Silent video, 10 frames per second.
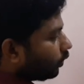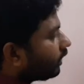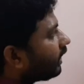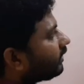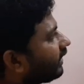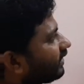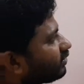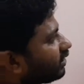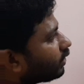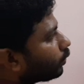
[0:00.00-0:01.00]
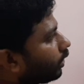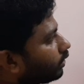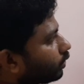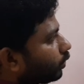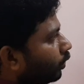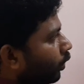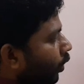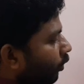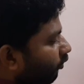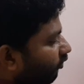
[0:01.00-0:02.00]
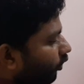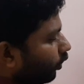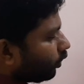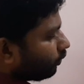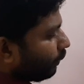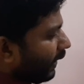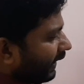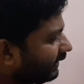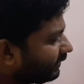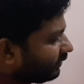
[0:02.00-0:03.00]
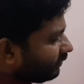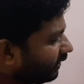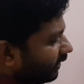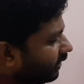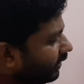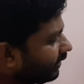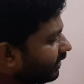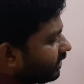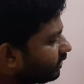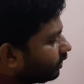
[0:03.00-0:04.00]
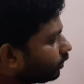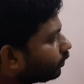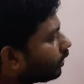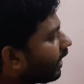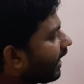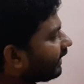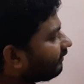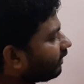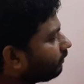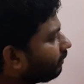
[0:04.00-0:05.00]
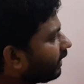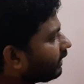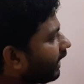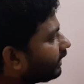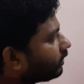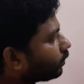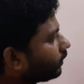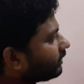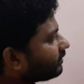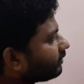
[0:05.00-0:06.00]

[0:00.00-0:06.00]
Okay, that is equal to 4 by 3 into I1 by I2. It's